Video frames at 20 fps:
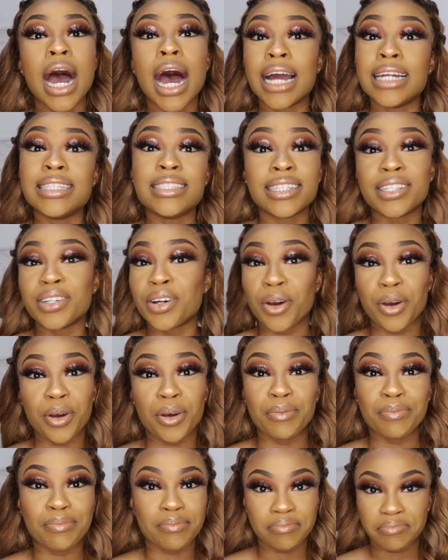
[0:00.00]
I didn't go
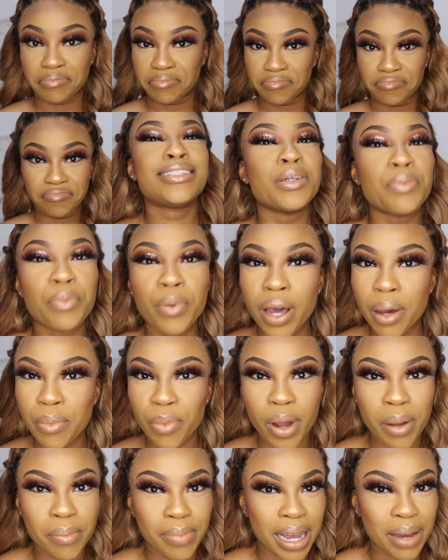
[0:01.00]
home. To put a
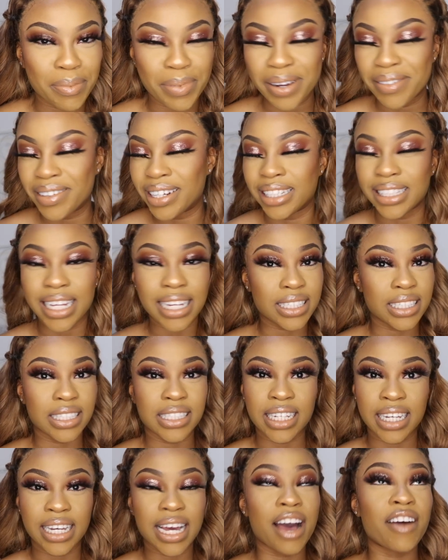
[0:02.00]
point blank period, that's
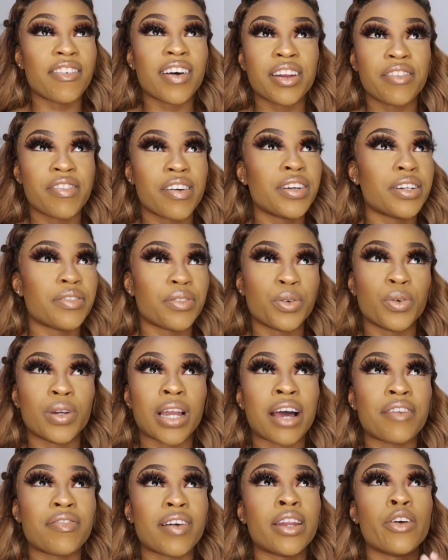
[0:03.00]
just it. I've had a very difficult
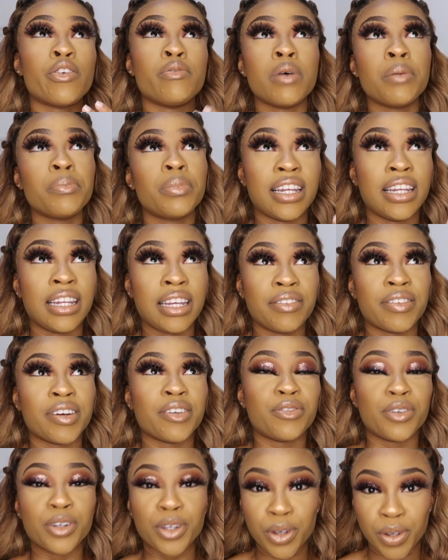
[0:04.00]
life, and I remember
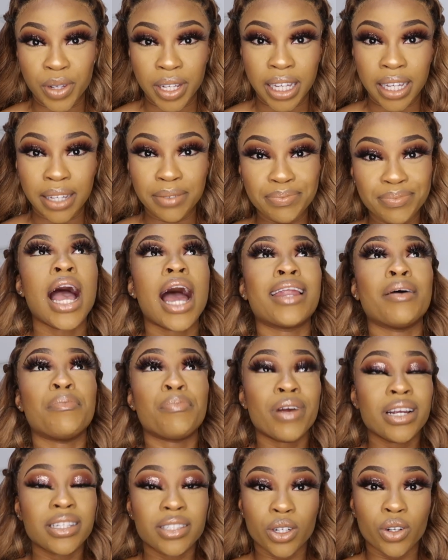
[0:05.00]
leaving for uni, and I
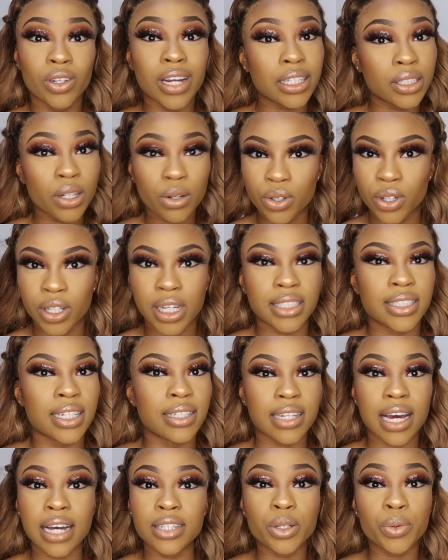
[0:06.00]
prayed to God. I told God, I
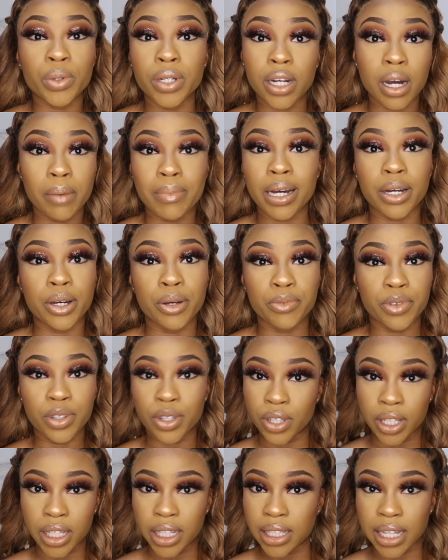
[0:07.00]
said, I don't want to come back home for
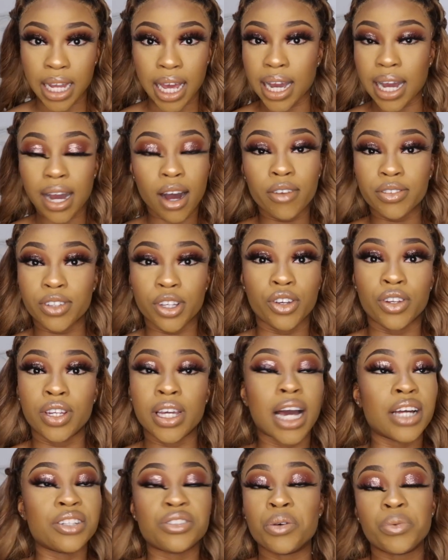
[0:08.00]
uni. Like after
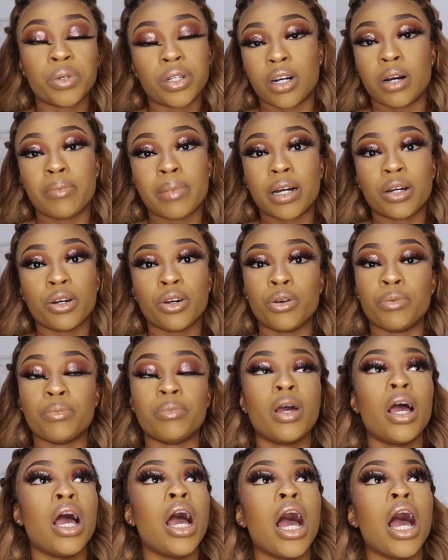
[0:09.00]
uni, I don't want to come back home.